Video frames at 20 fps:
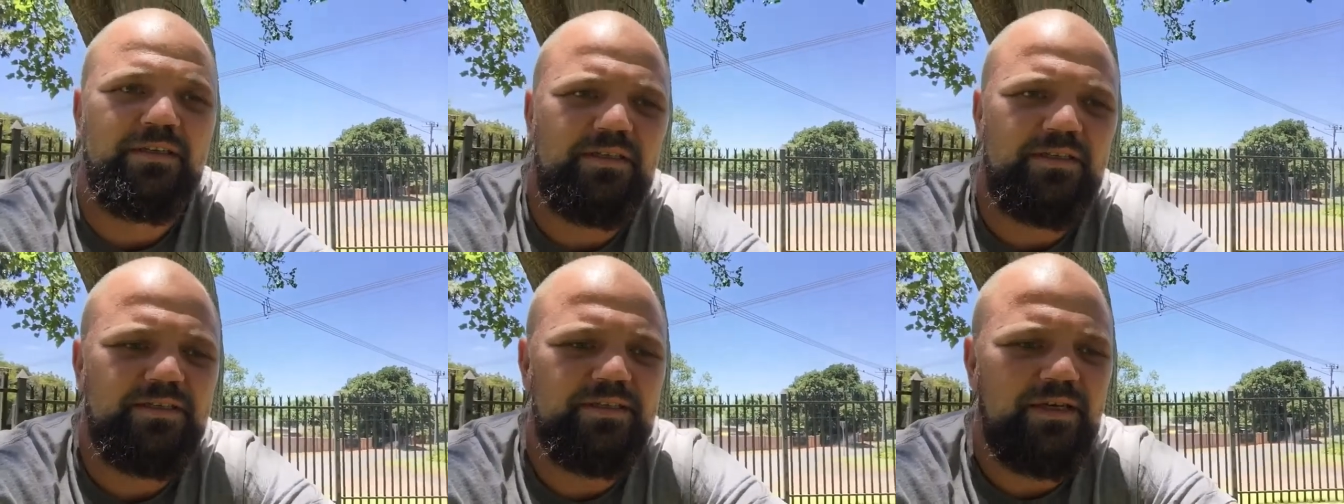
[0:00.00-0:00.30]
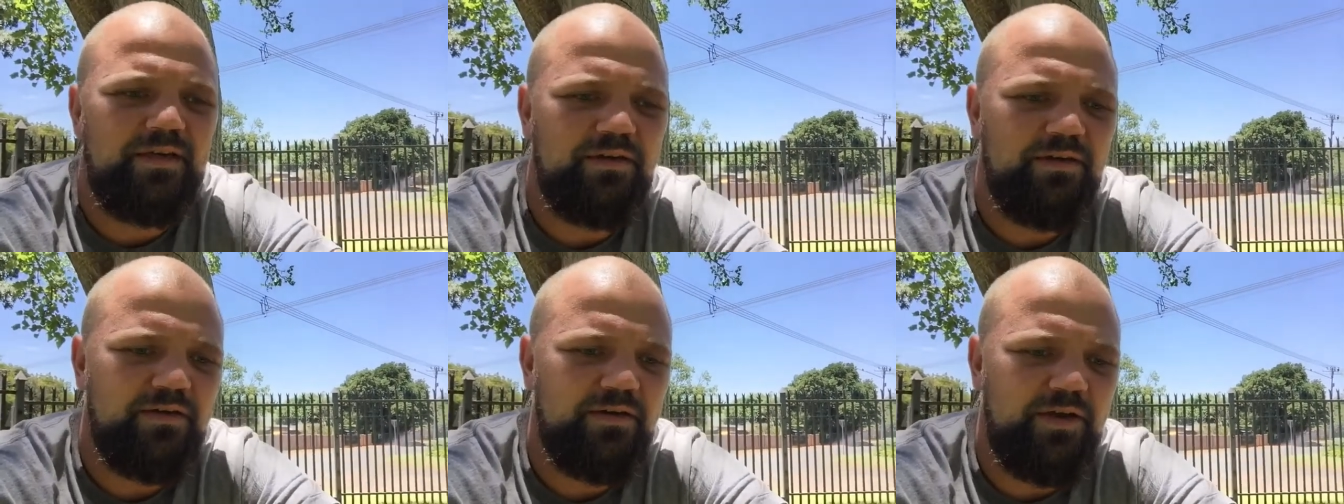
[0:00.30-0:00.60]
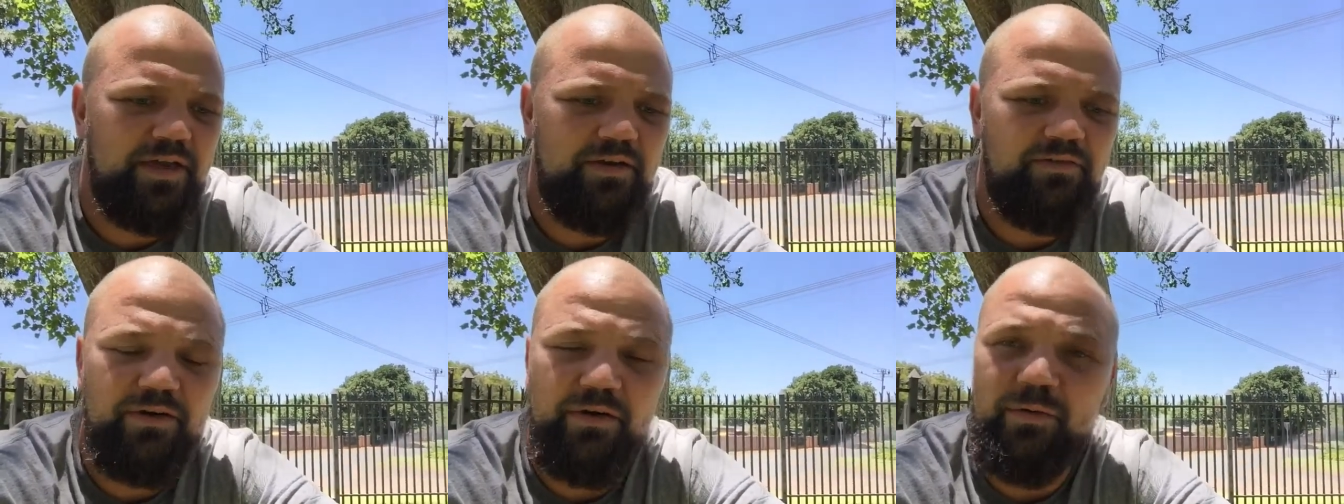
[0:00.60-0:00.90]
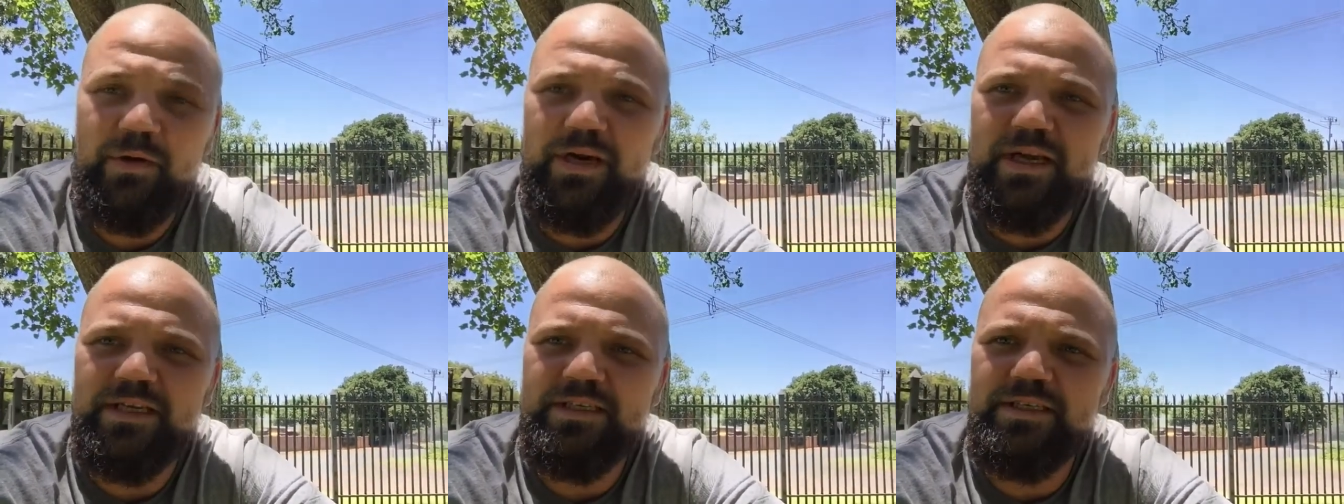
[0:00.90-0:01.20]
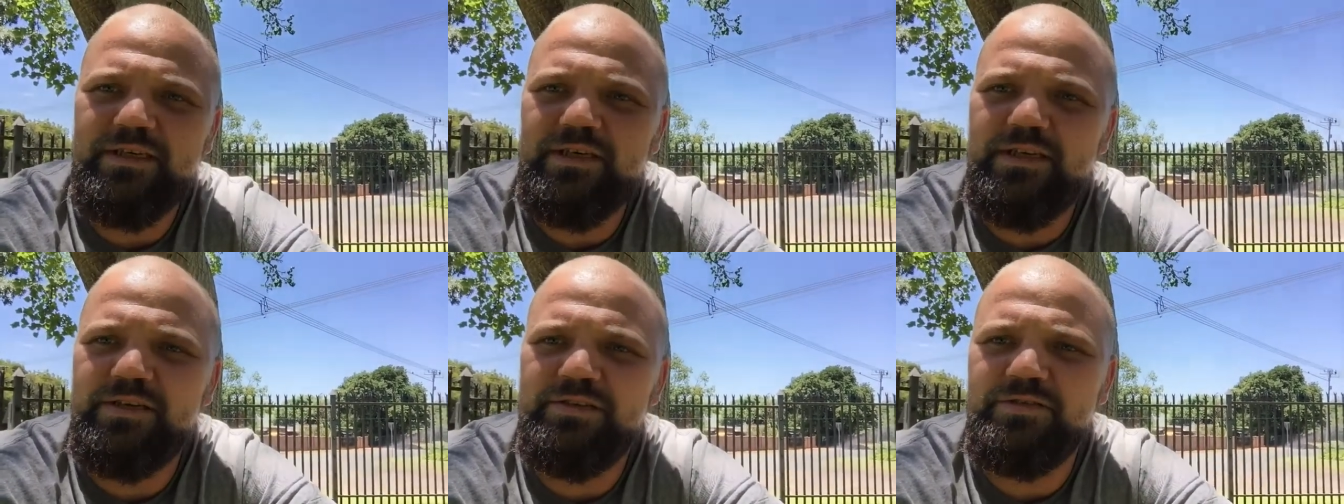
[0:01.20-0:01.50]
so everyone has
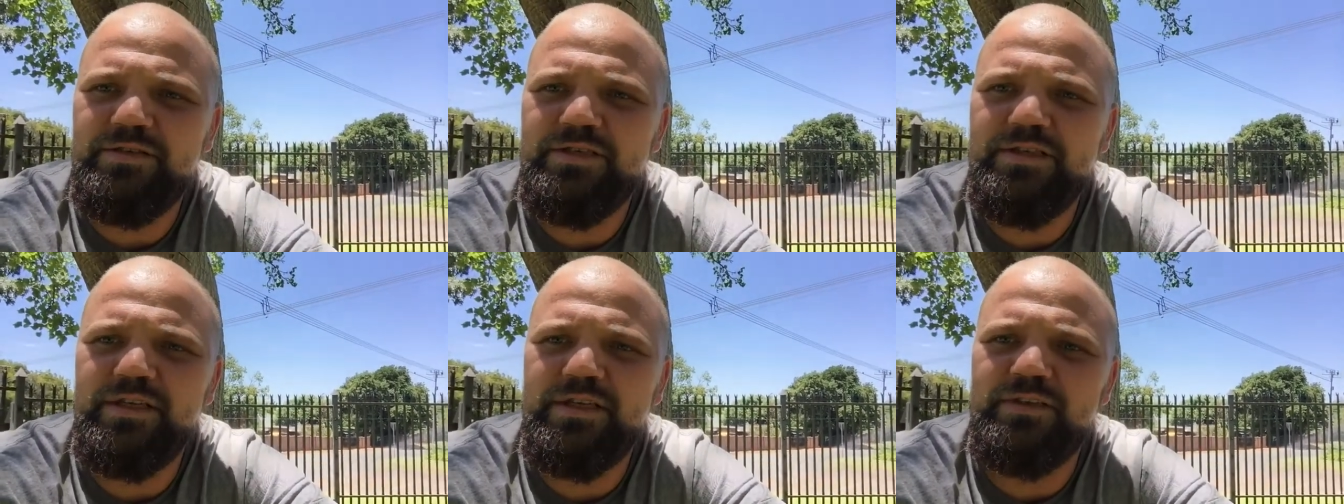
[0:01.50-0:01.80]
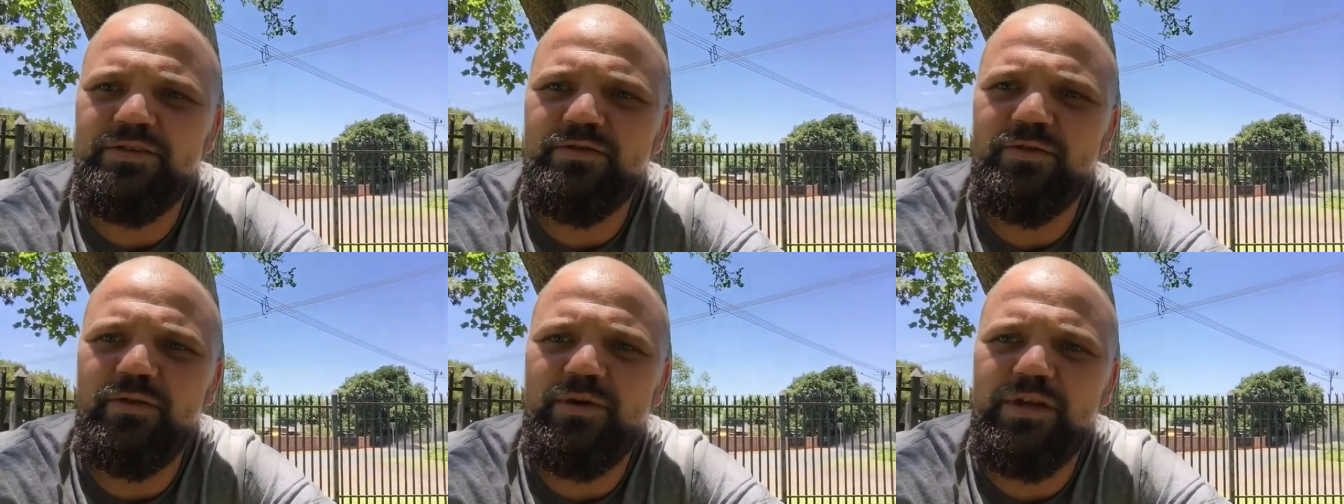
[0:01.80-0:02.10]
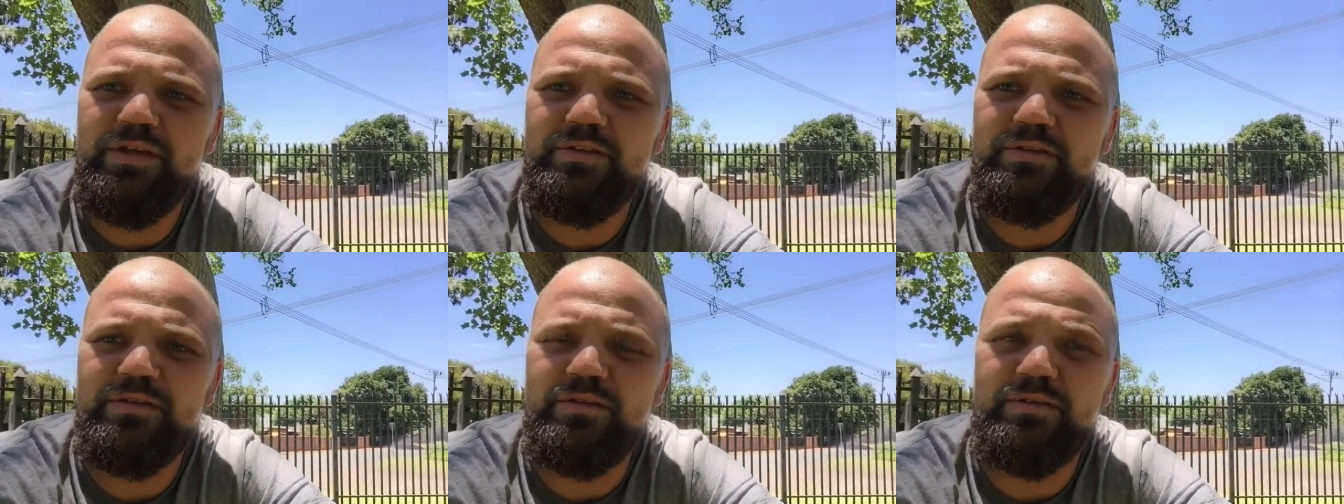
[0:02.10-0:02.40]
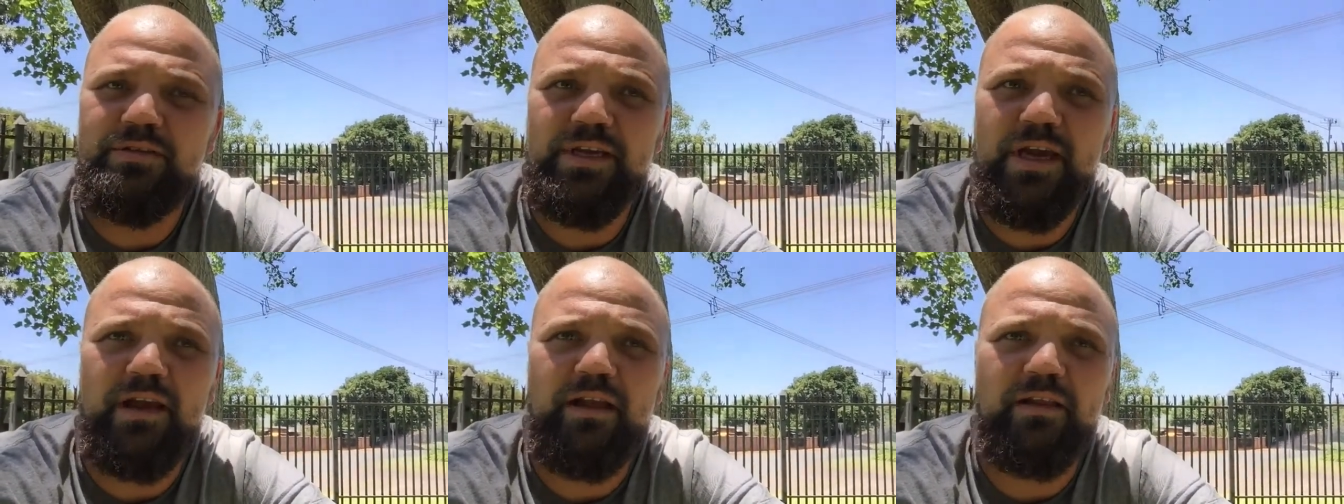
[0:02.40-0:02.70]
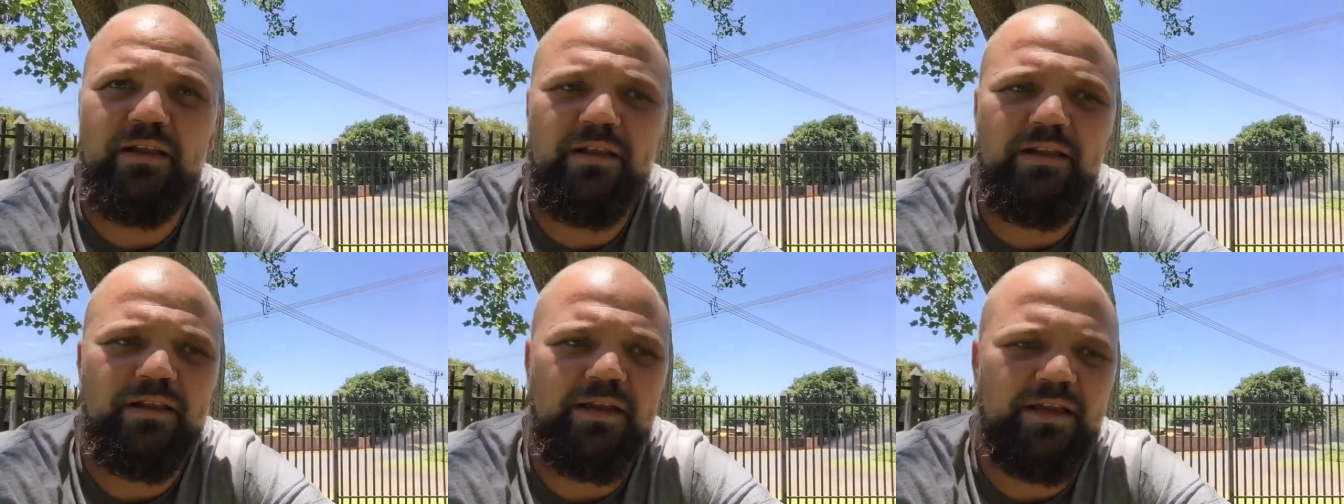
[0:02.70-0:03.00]
an interesting story to
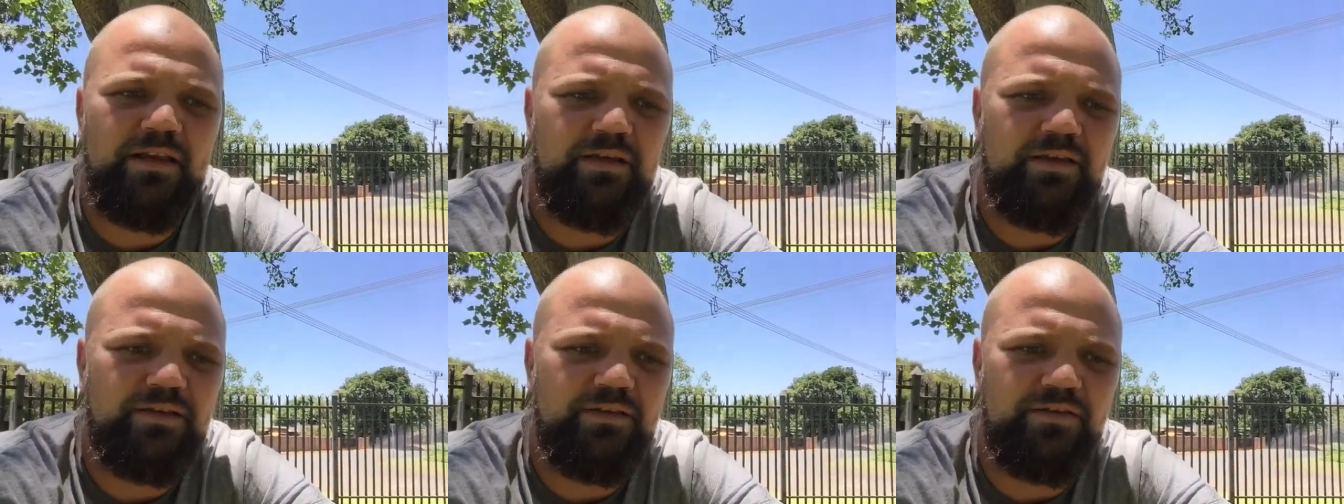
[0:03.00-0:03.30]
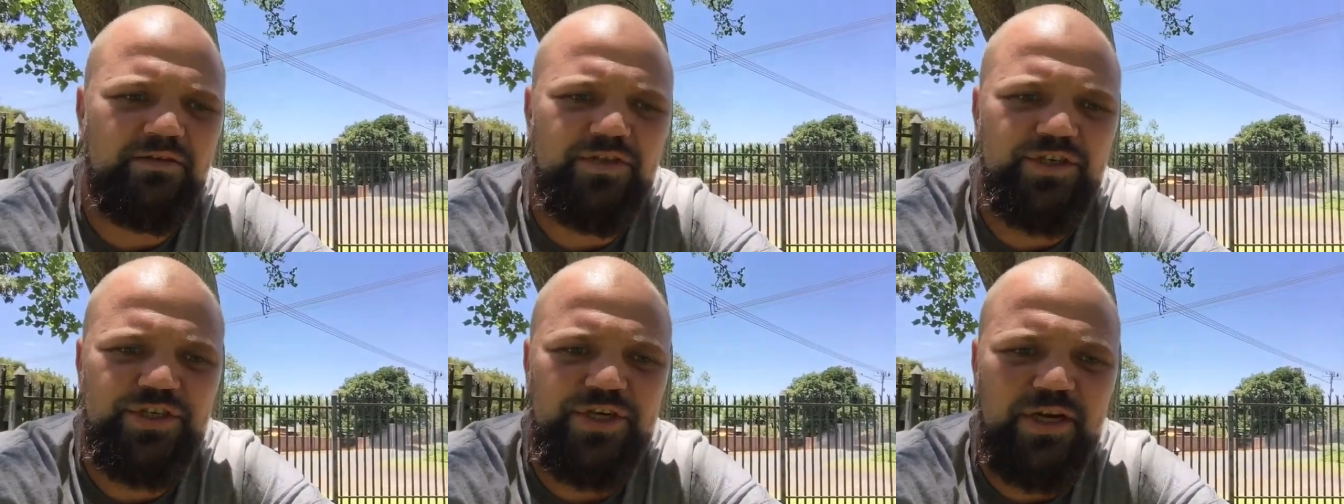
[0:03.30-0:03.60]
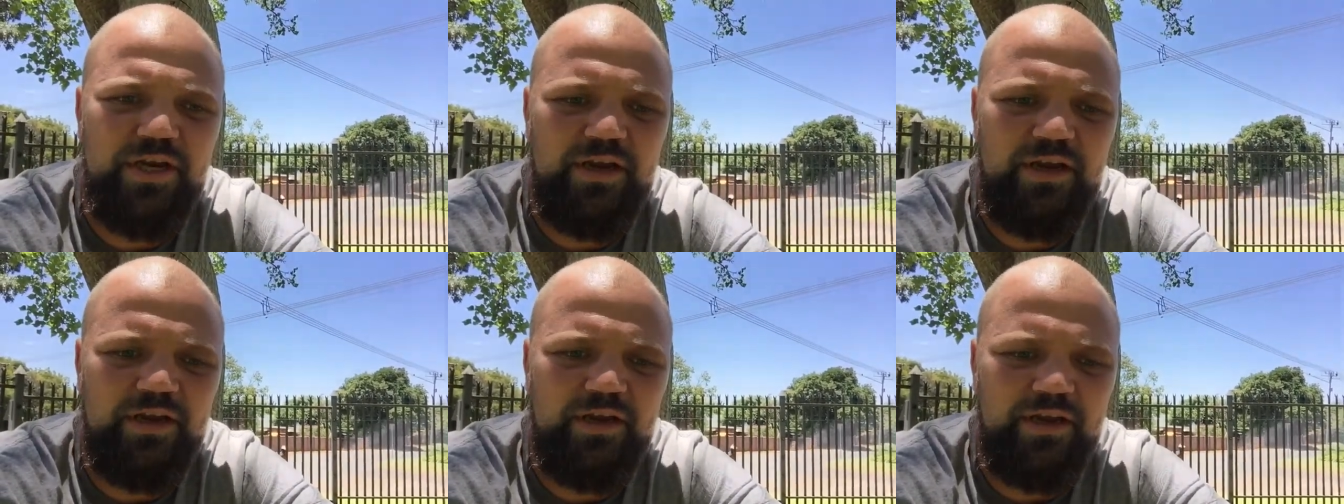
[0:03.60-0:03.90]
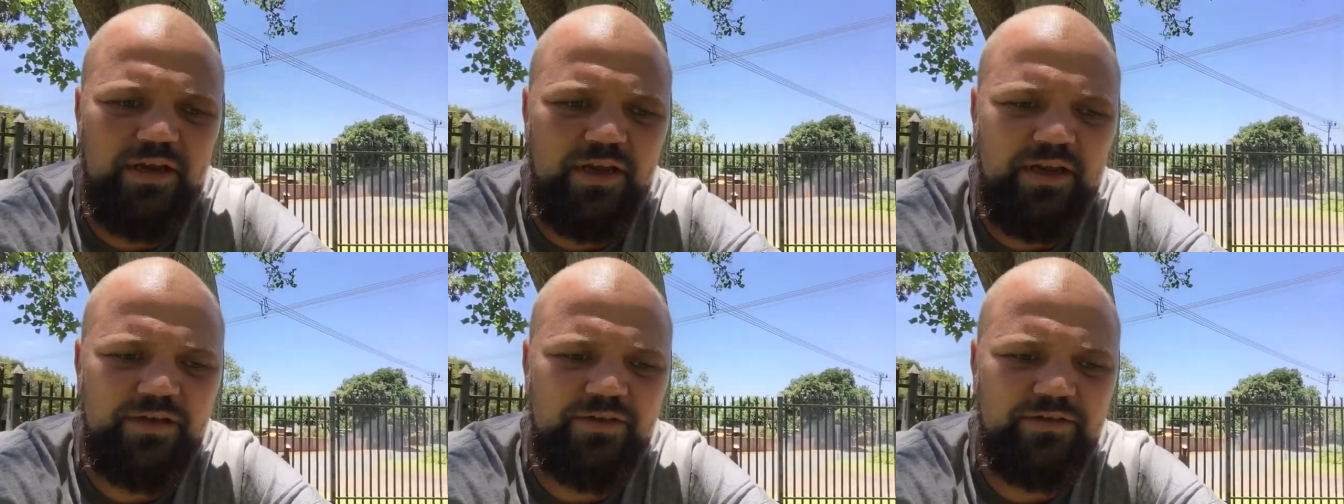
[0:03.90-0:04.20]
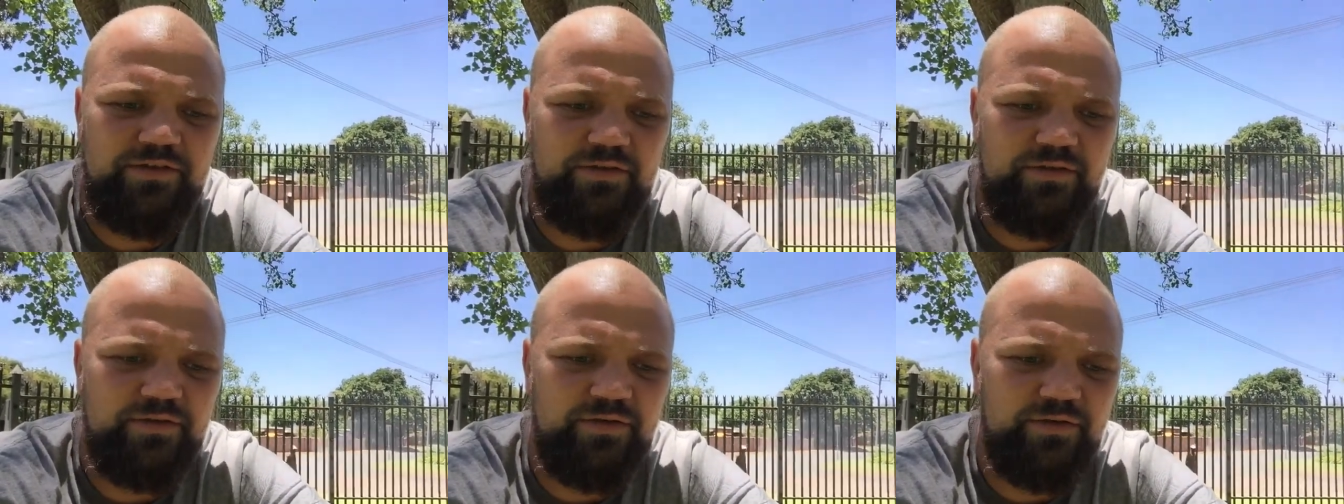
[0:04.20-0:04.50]
tell and uh, to share and
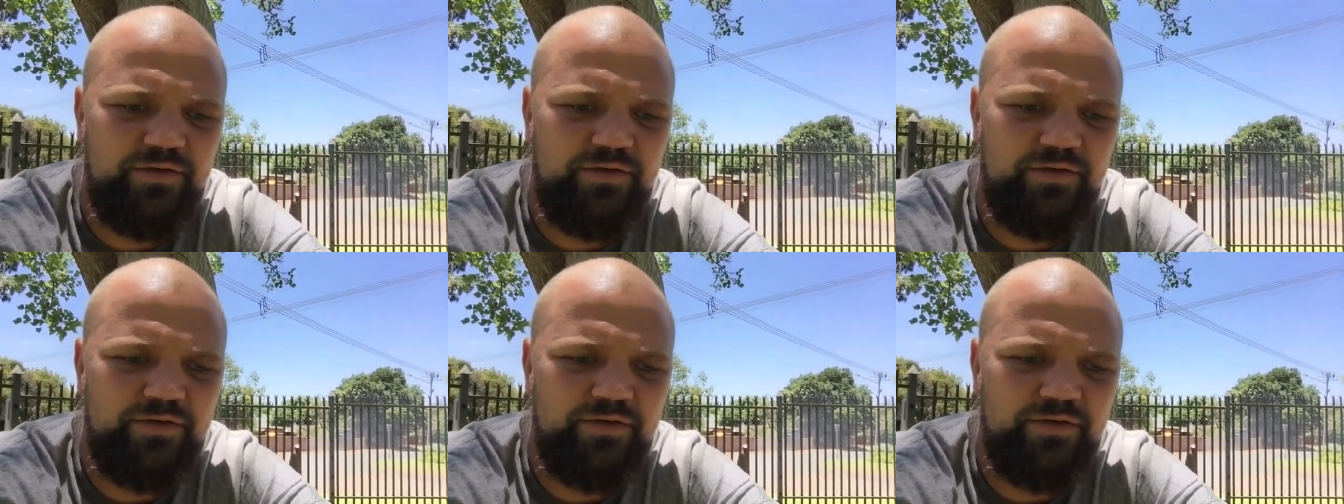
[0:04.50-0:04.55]
to